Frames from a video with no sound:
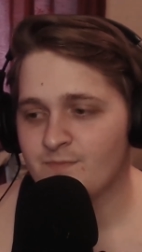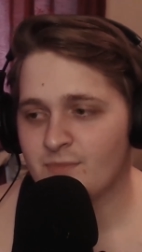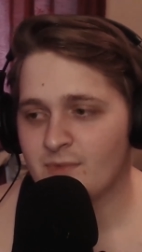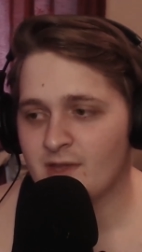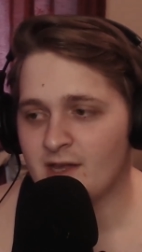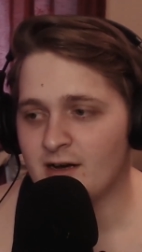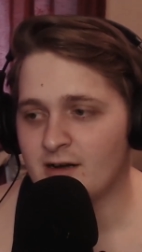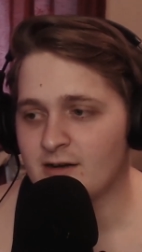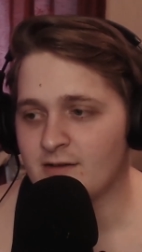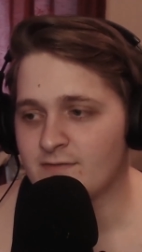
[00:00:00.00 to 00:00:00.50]

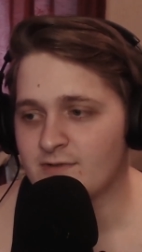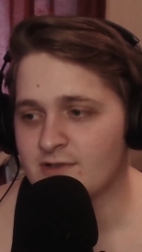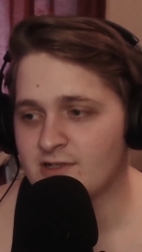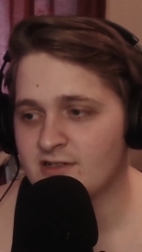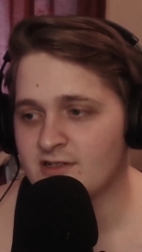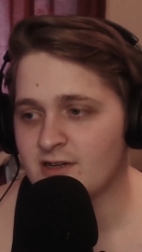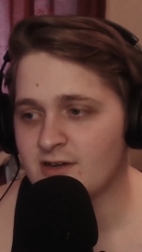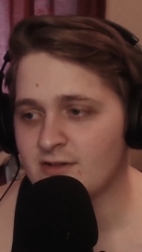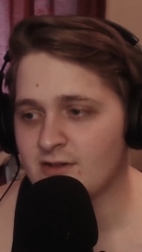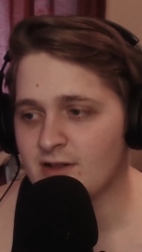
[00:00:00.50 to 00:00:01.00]
kind of
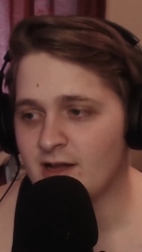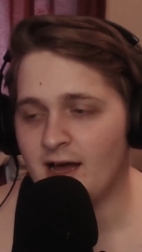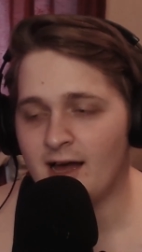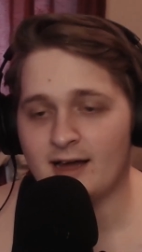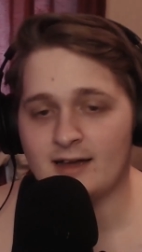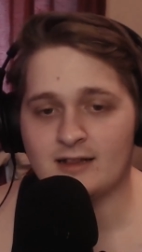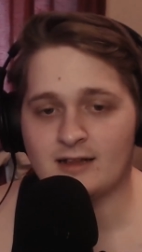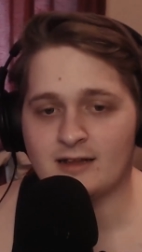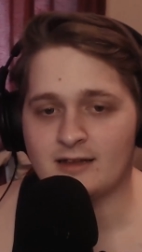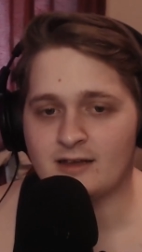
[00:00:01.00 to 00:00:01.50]
still
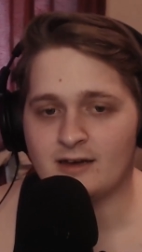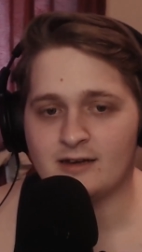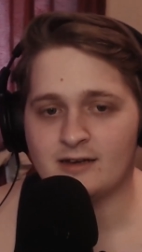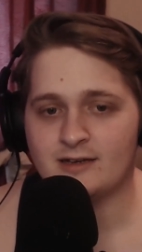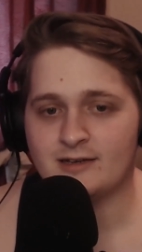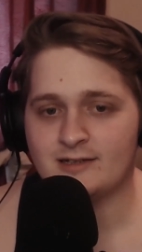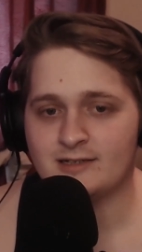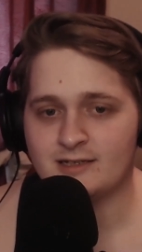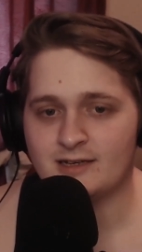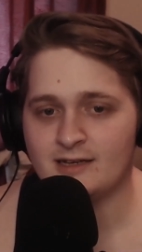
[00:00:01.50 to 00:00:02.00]
act like I
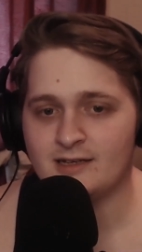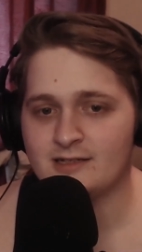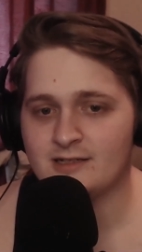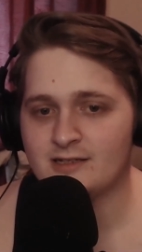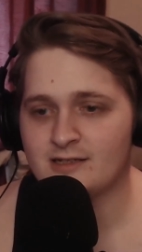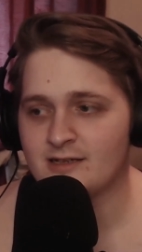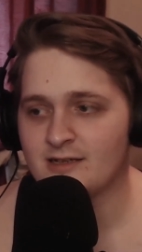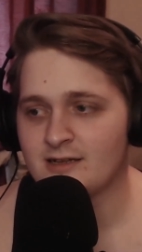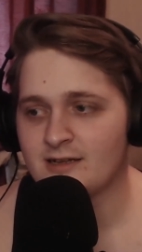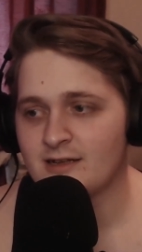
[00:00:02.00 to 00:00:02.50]

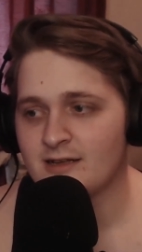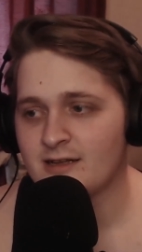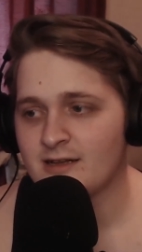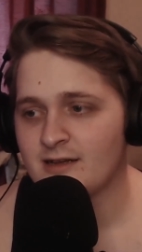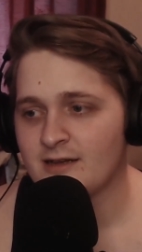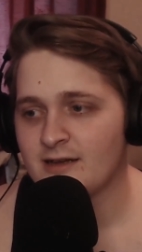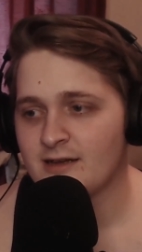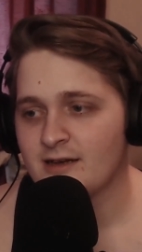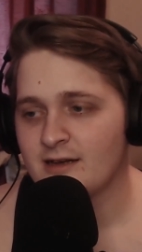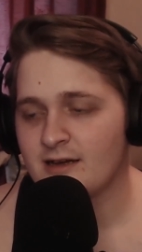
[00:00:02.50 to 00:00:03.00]
exist.
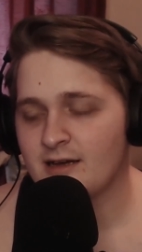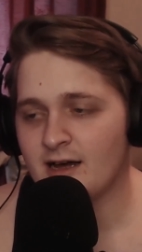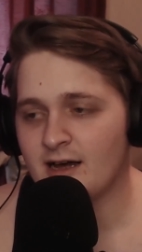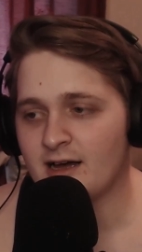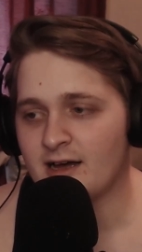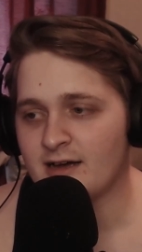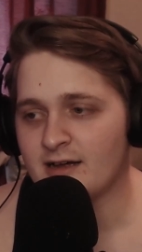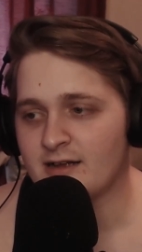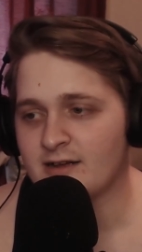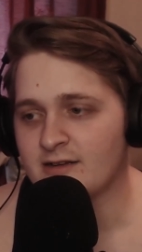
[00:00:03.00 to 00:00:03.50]

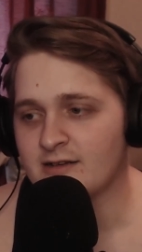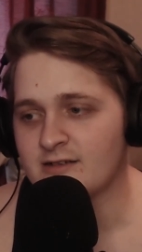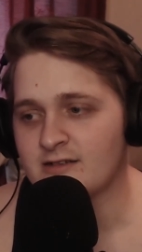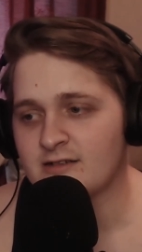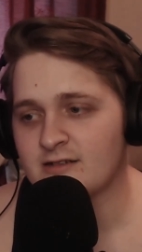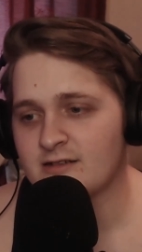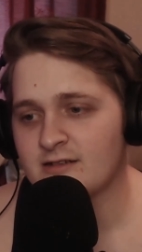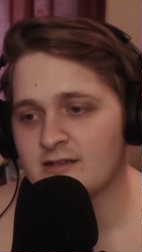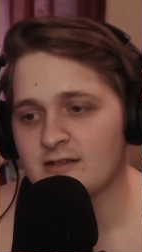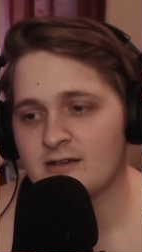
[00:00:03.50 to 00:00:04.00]
And
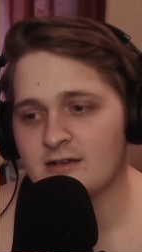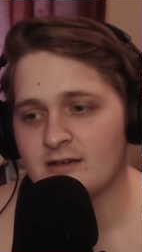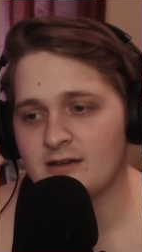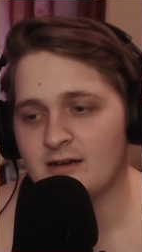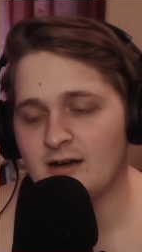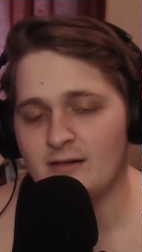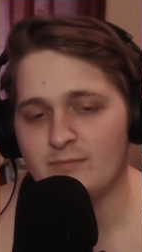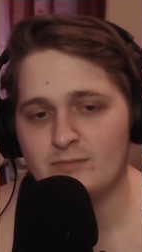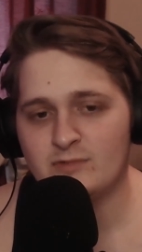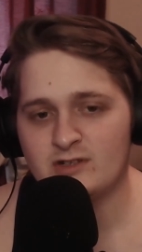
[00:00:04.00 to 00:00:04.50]

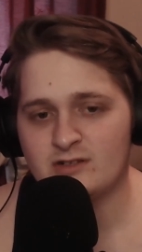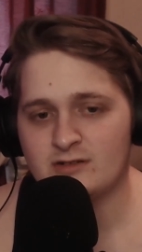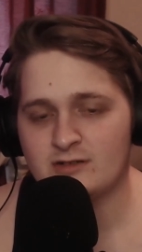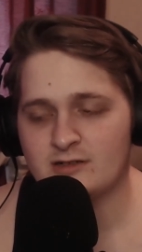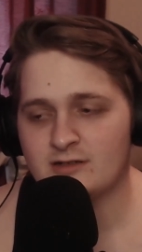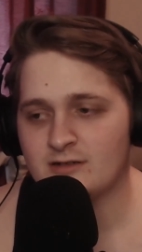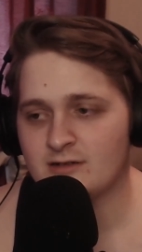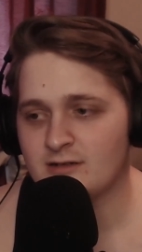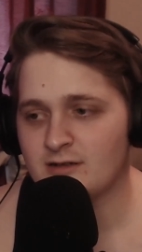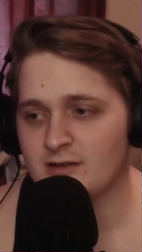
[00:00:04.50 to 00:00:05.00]
I'm just
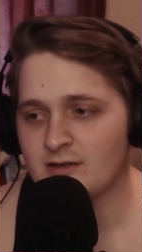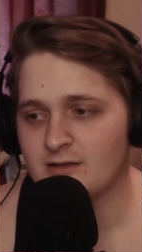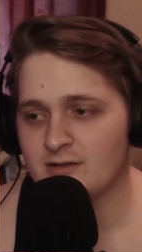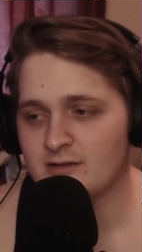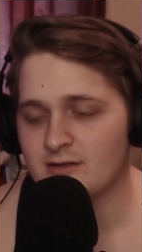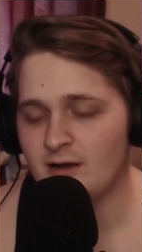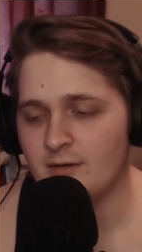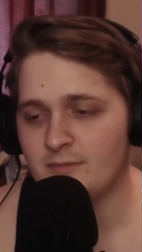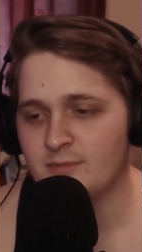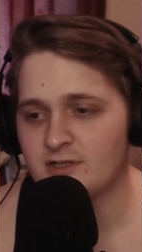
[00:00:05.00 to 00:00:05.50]

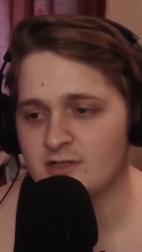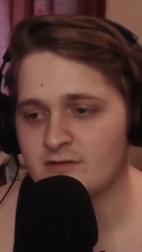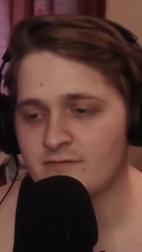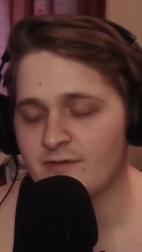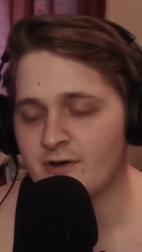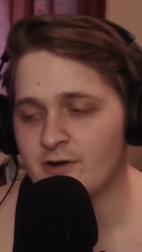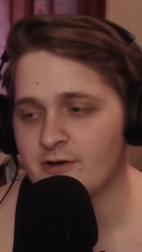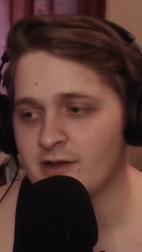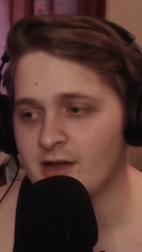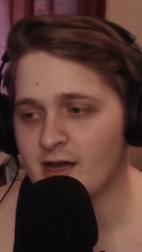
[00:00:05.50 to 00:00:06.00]

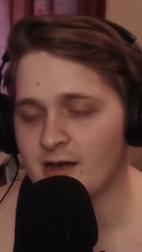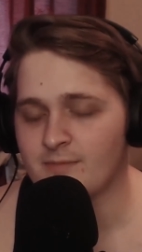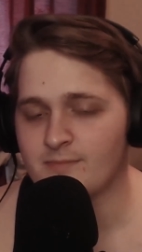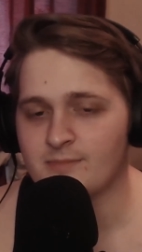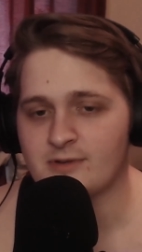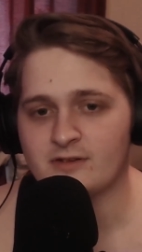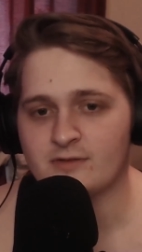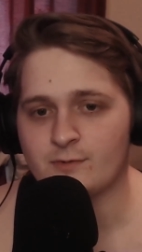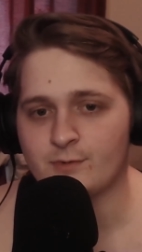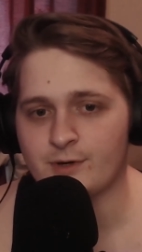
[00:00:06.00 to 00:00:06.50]
very
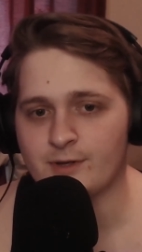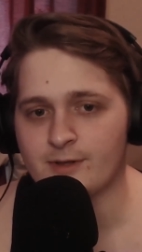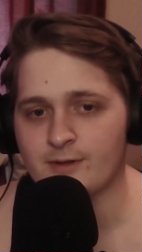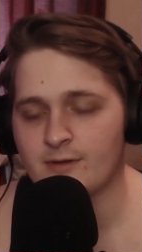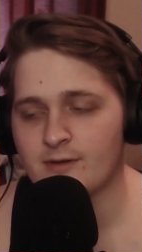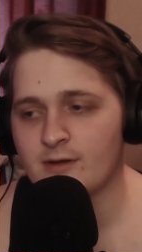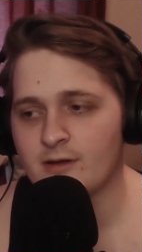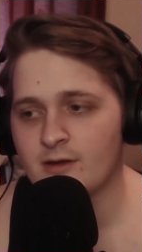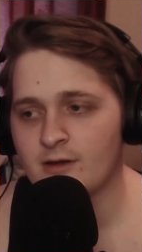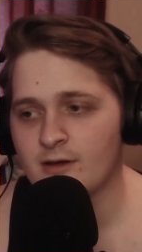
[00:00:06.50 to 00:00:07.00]
happy with
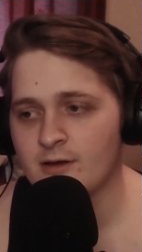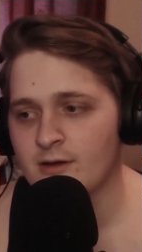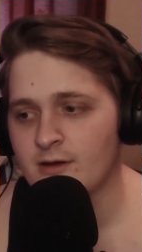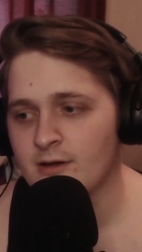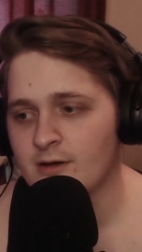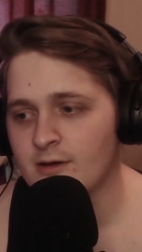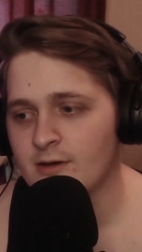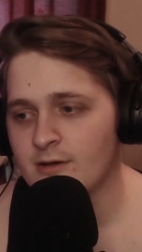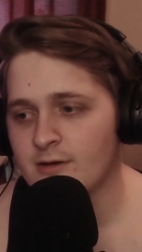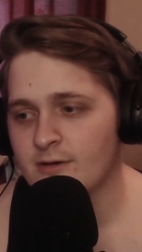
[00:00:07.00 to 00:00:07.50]

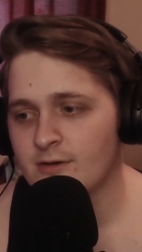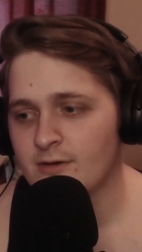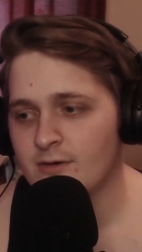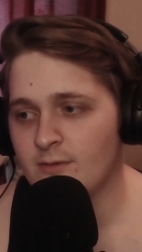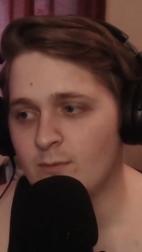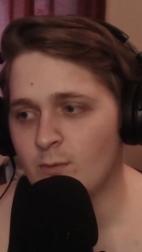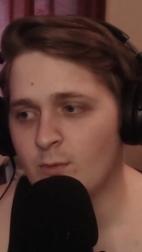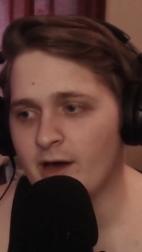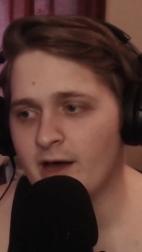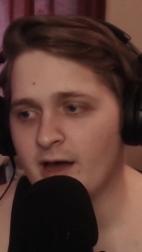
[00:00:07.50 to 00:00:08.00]

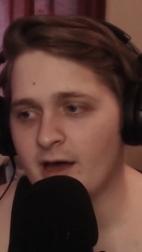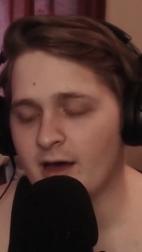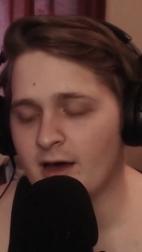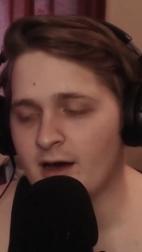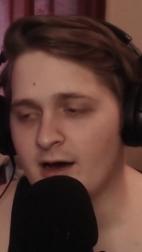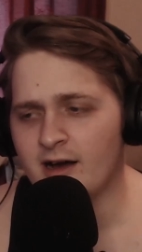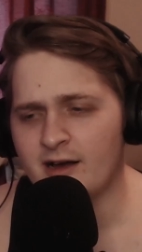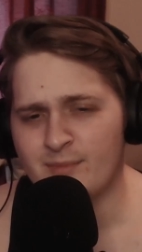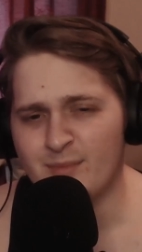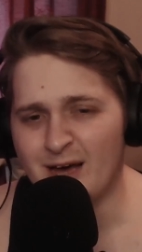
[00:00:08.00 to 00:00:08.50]
where
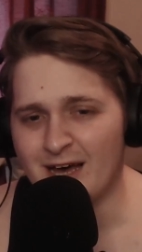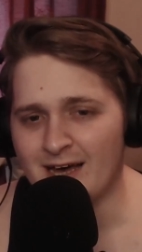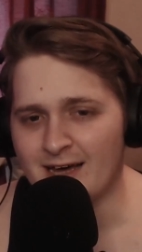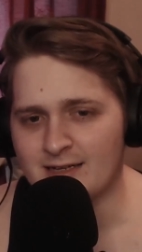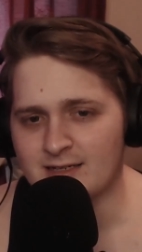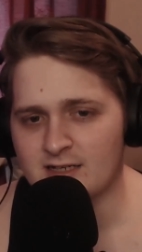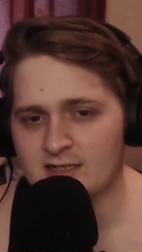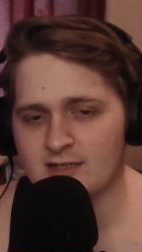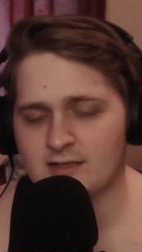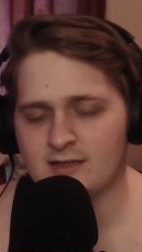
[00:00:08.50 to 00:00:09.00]
I'm
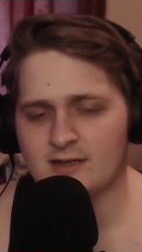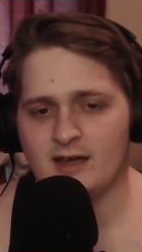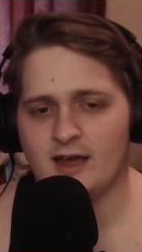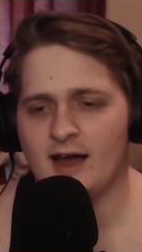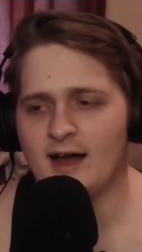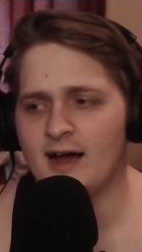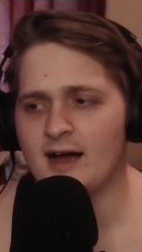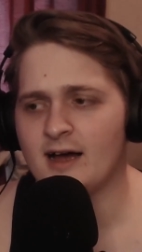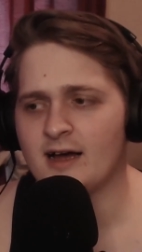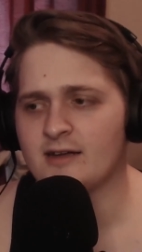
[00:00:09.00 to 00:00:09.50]
at
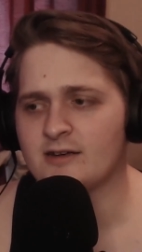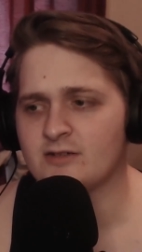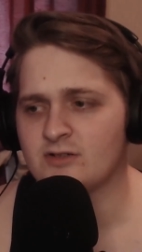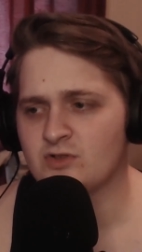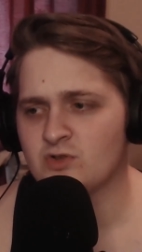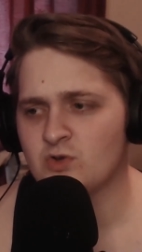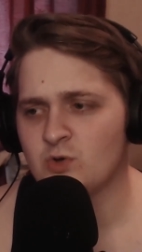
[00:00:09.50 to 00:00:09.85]
and